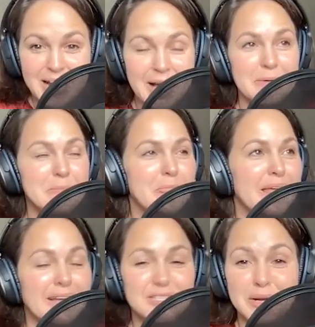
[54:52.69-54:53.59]

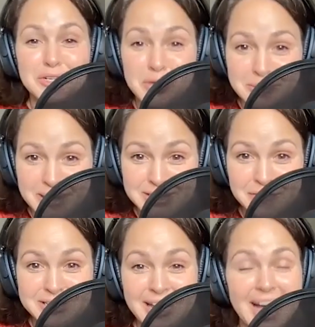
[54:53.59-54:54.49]
So I treated
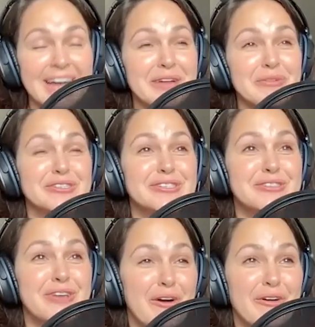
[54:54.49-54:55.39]
myself to that. And it was
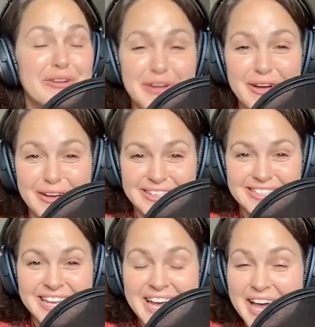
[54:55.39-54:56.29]
so good.